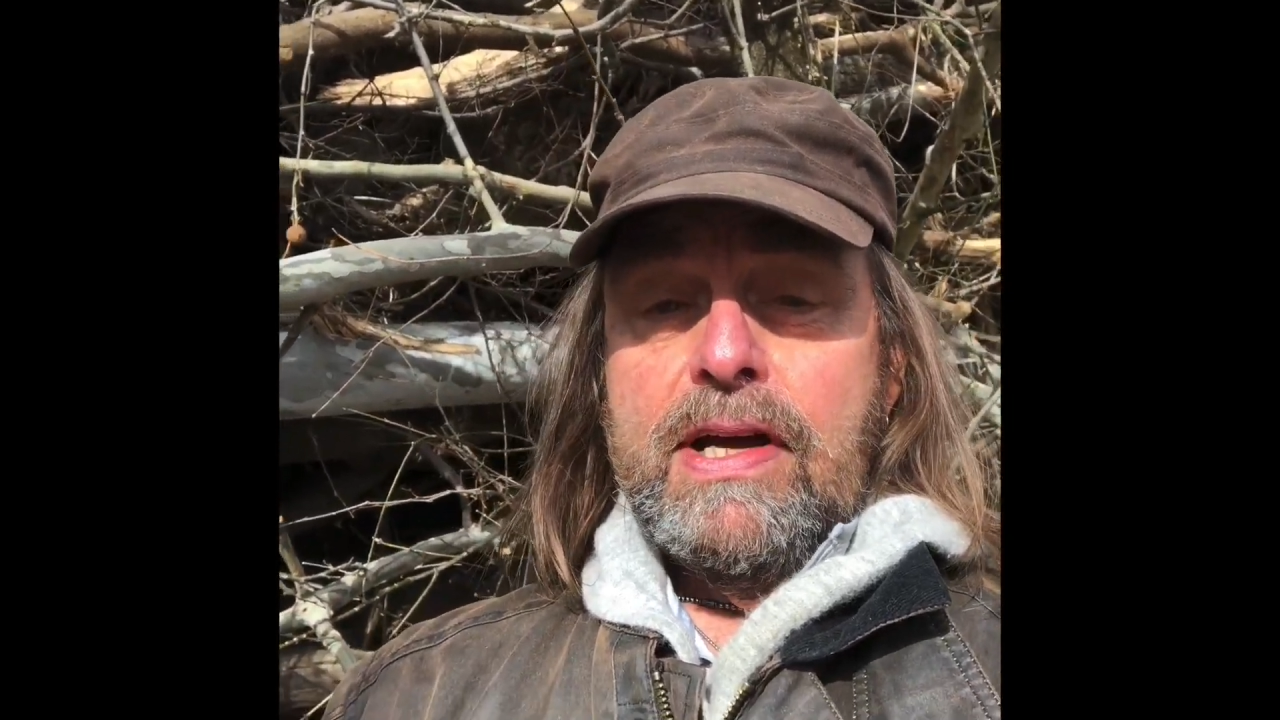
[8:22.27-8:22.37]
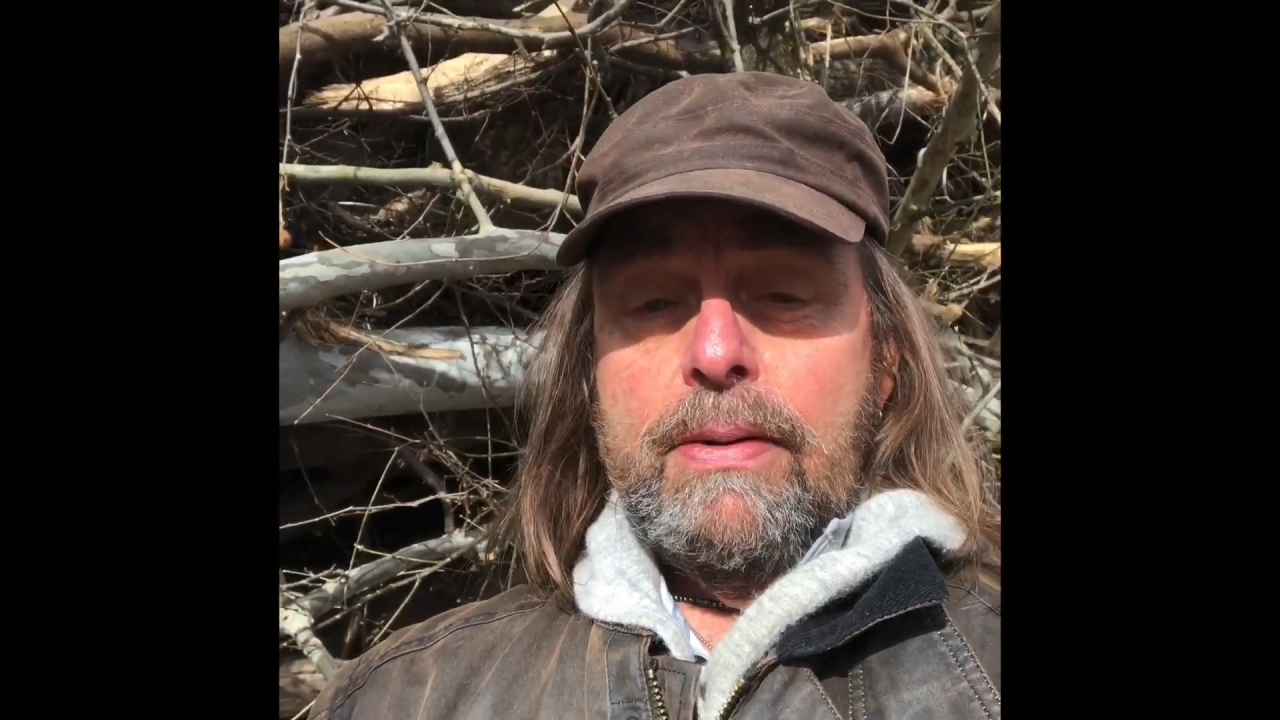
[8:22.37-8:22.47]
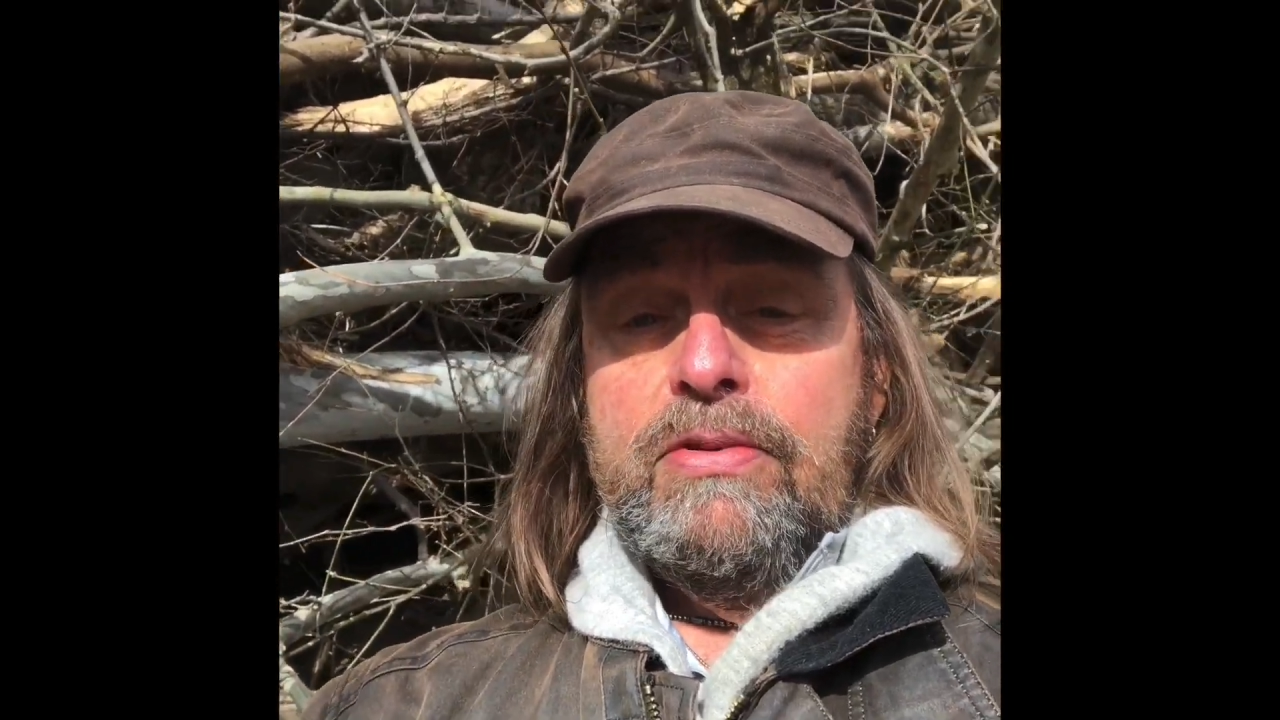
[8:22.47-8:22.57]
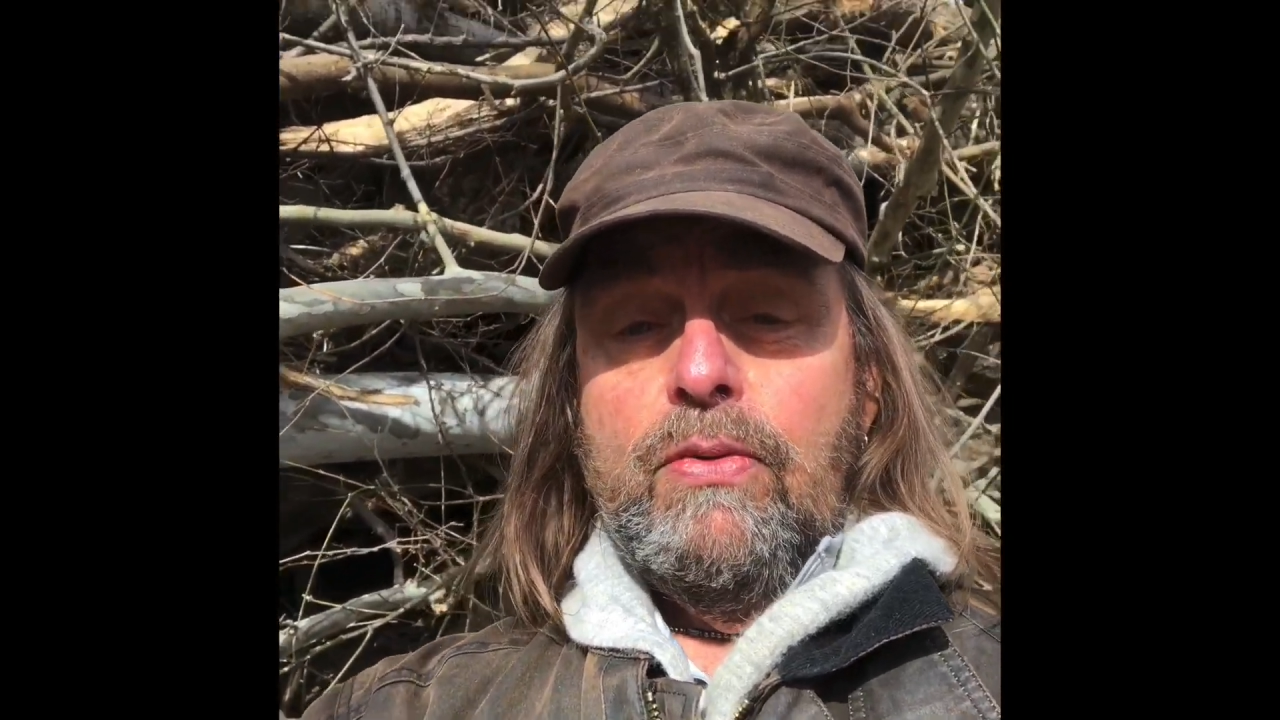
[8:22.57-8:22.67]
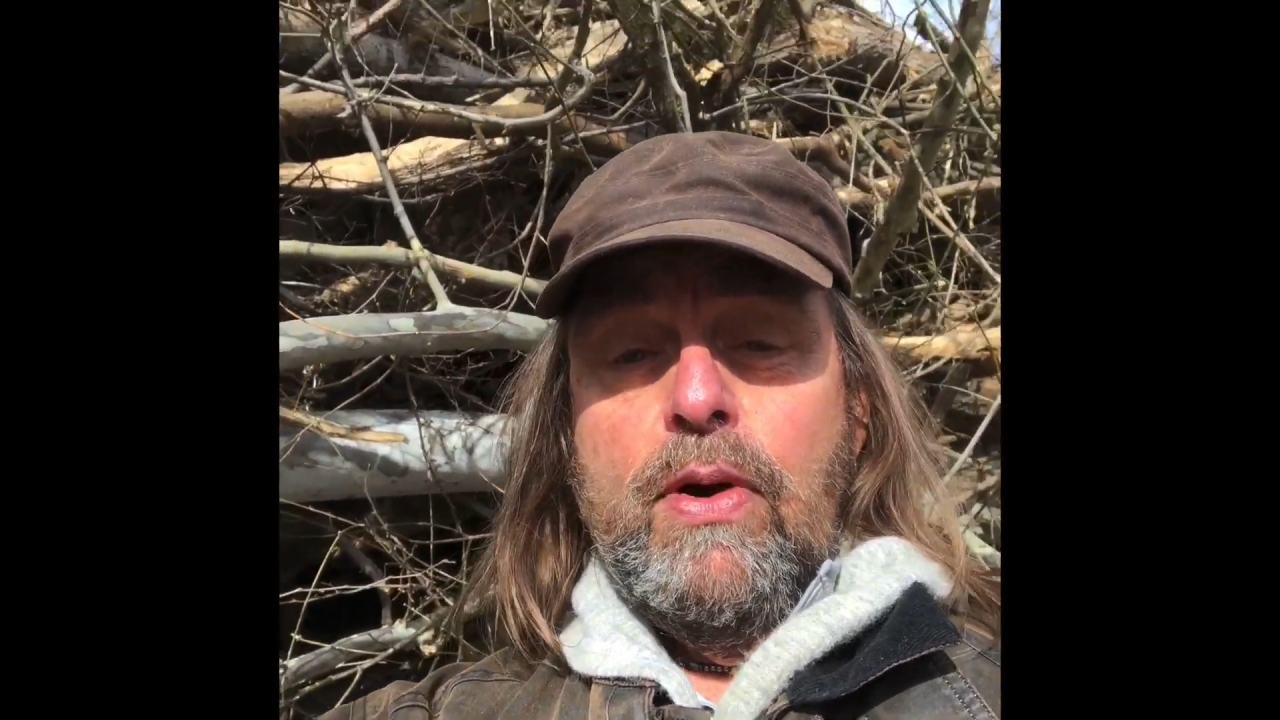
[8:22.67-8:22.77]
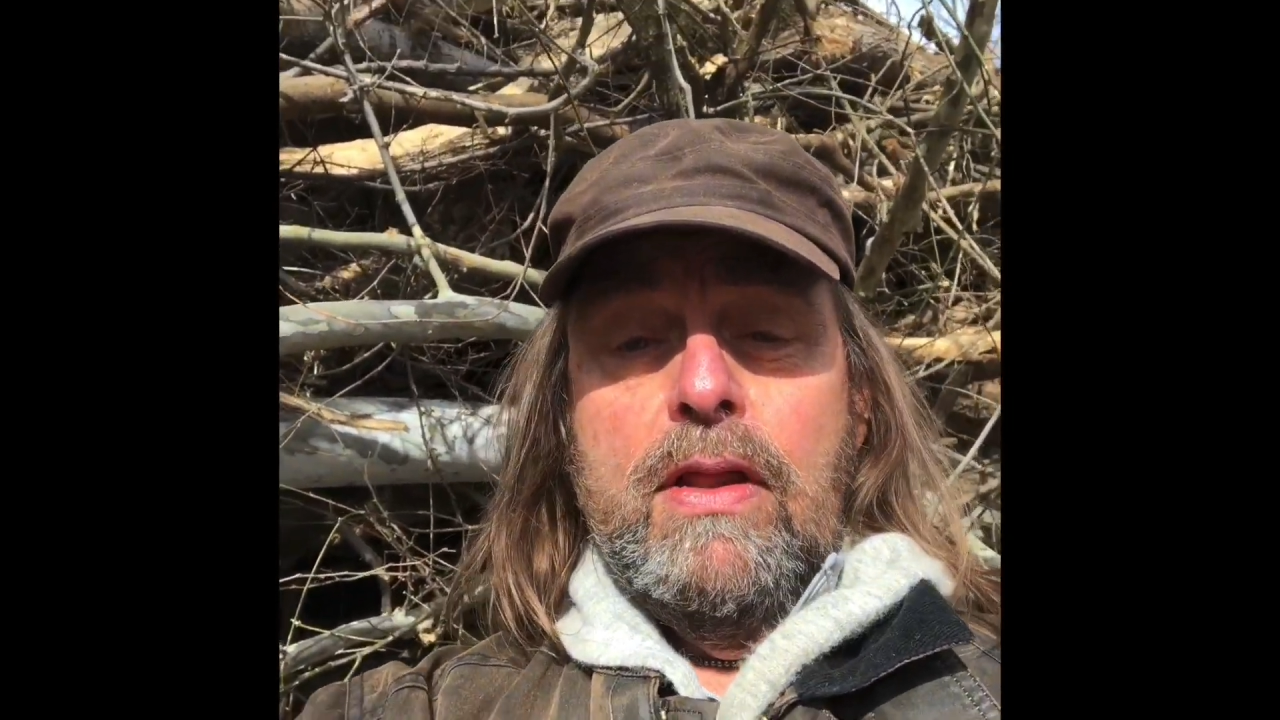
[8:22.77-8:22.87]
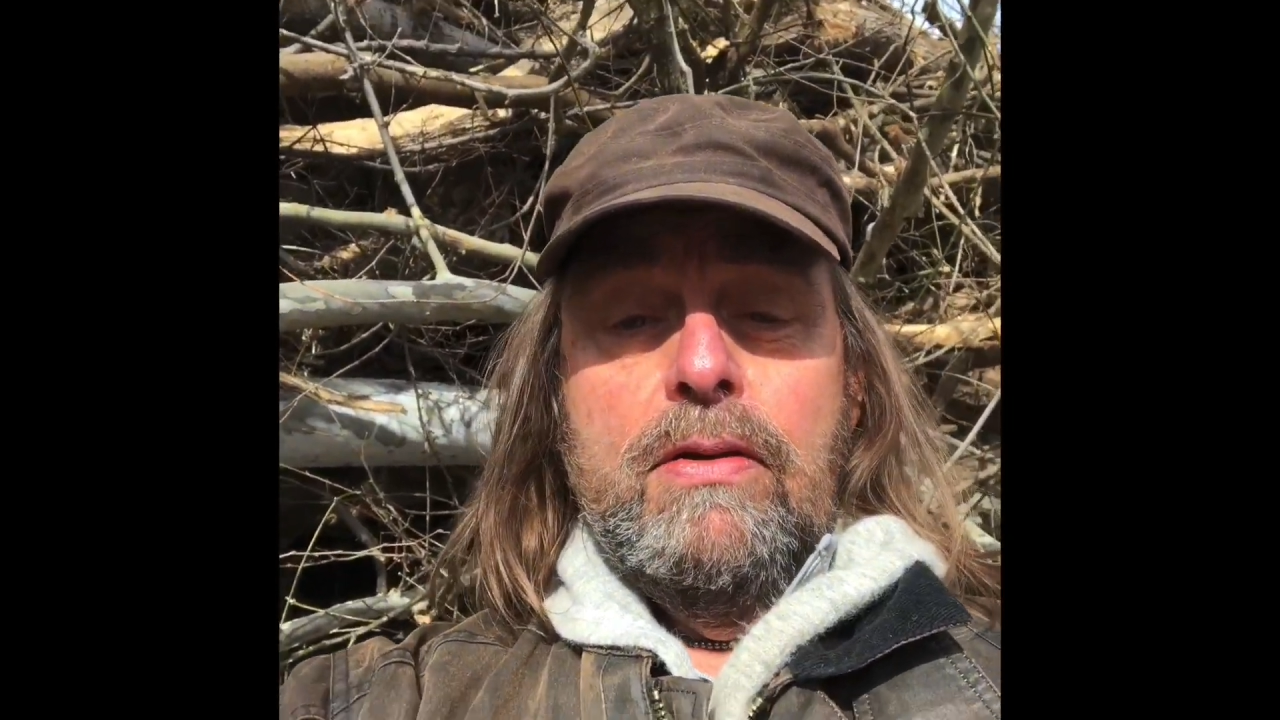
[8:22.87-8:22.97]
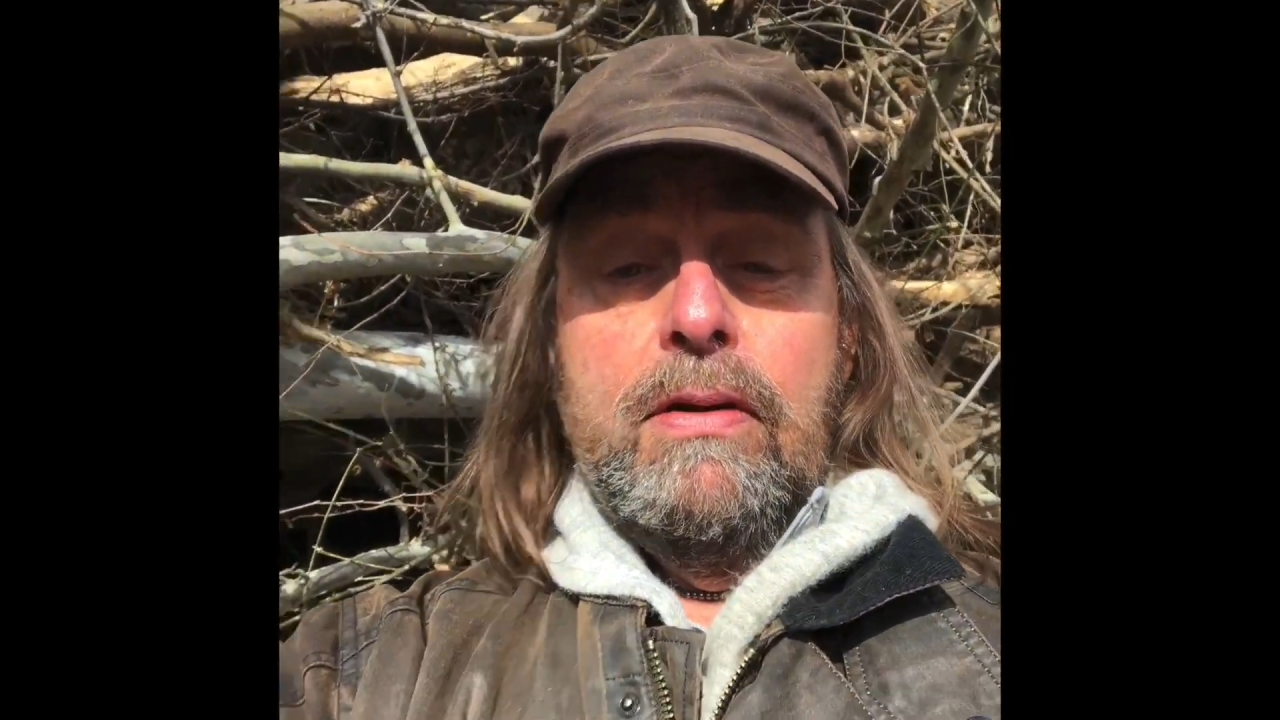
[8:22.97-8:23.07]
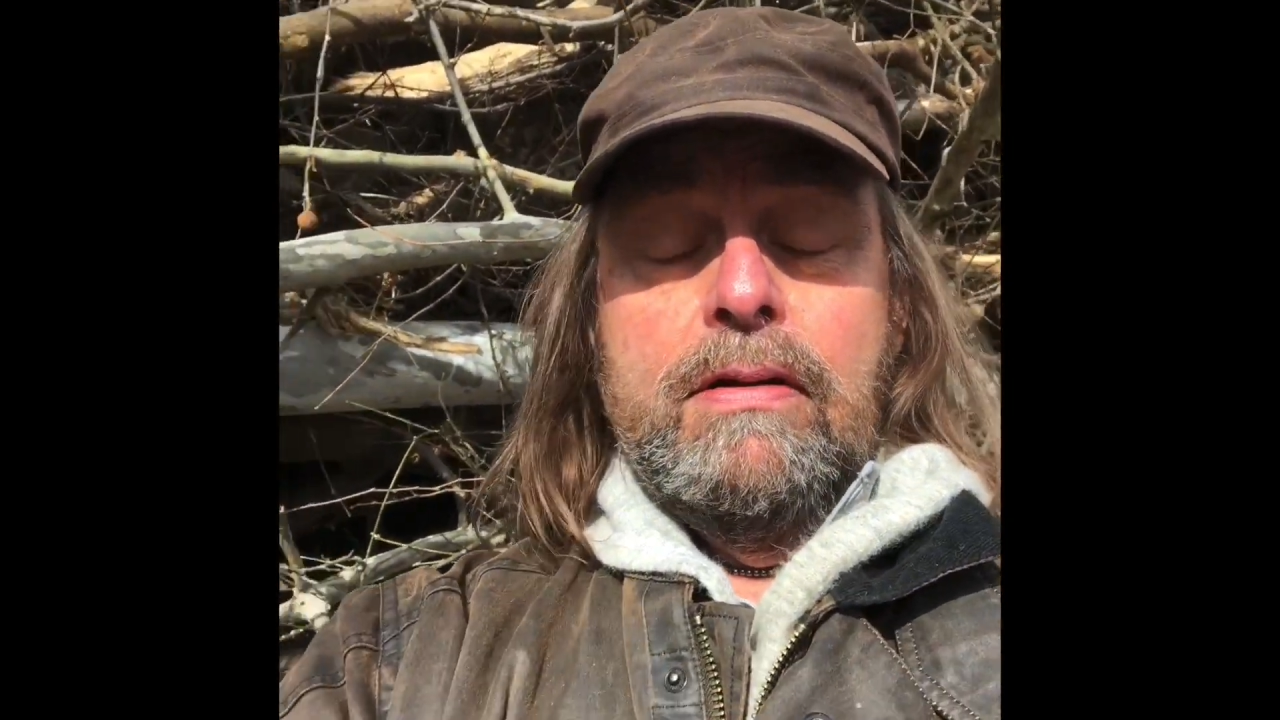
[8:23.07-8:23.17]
types of weather